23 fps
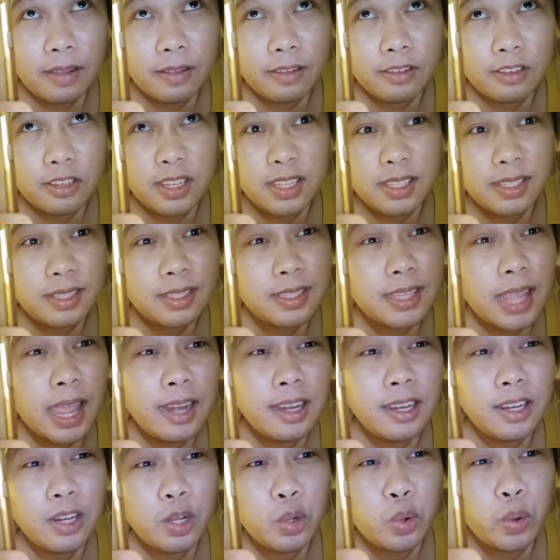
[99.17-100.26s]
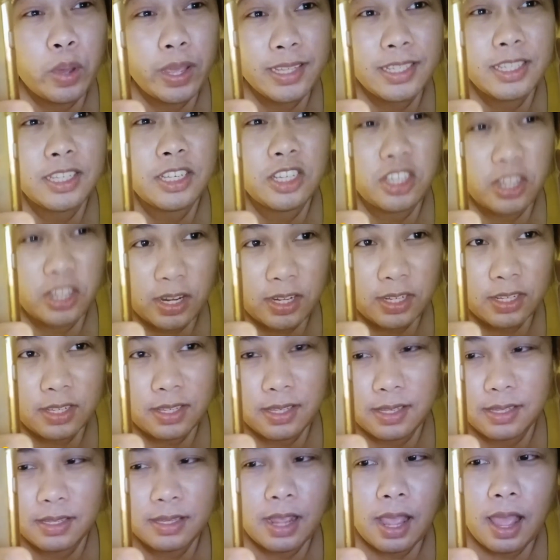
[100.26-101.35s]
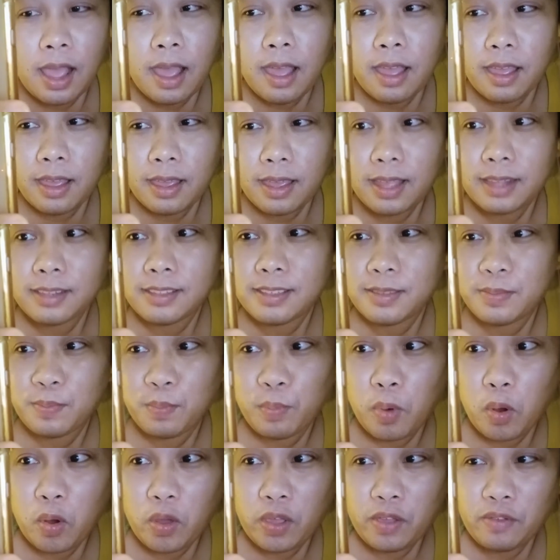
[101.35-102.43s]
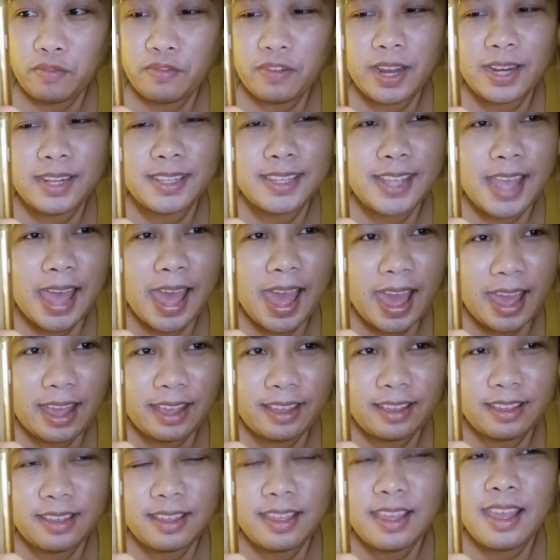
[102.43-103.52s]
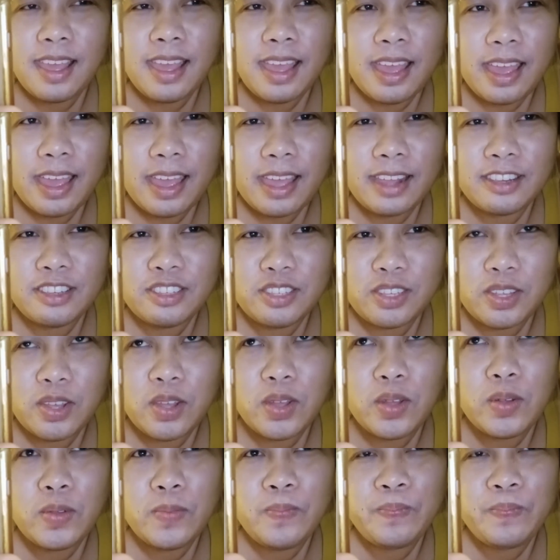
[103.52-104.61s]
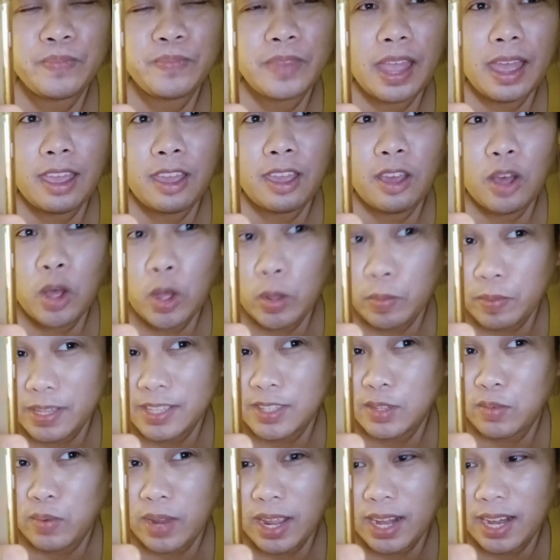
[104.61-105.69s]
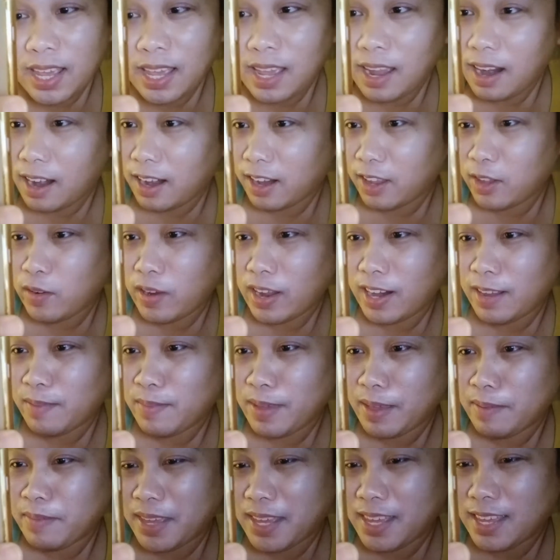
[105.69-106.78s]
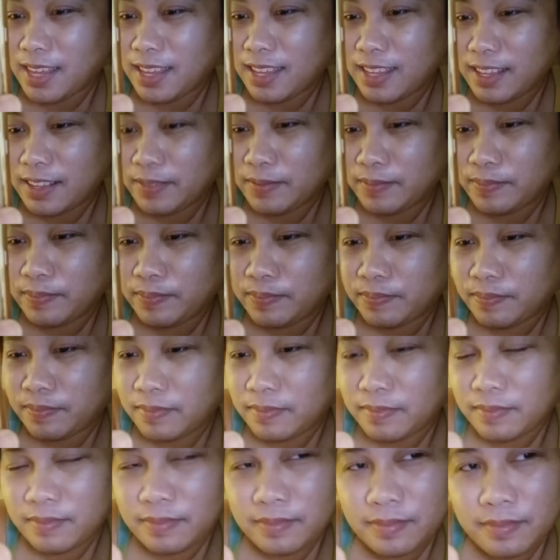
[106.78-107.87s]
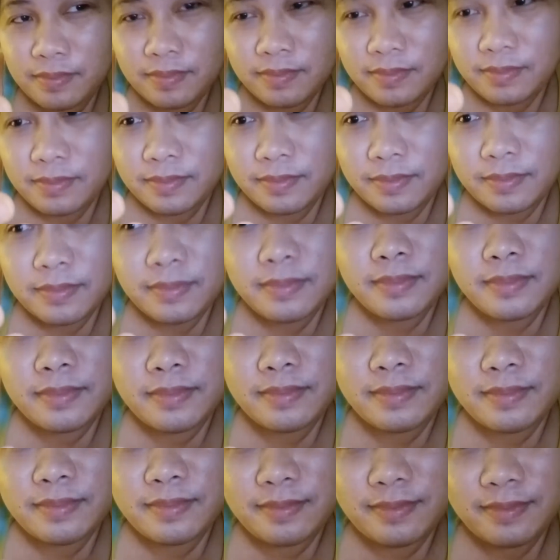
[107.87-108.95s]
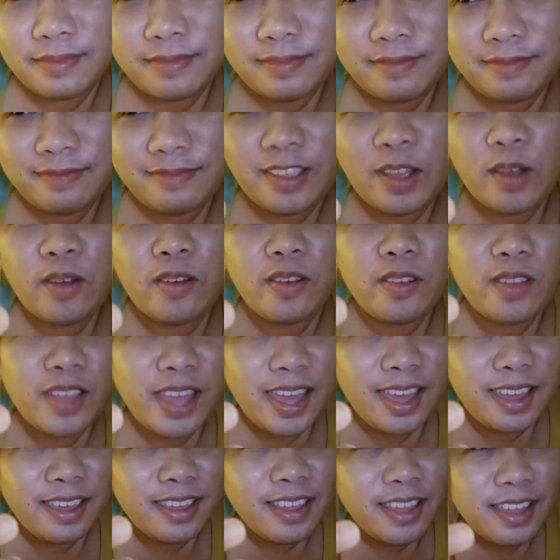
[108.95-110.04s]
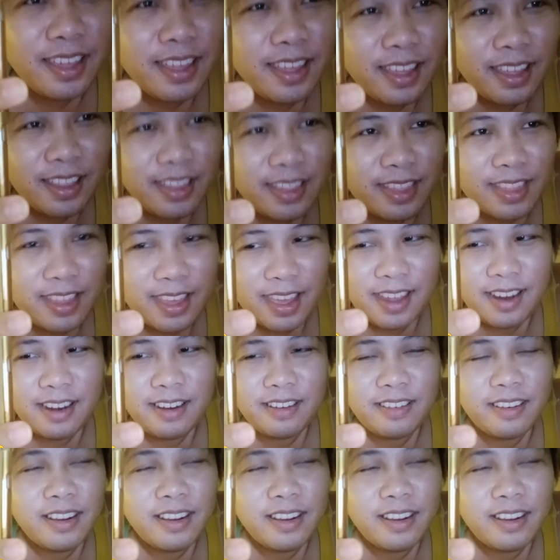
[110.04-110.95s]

just 10 questions. It's boyfriend tag. And so, I hope he's ready. Are you ready, baby? Yes, I'm, yes, I'm ready. Okay, there.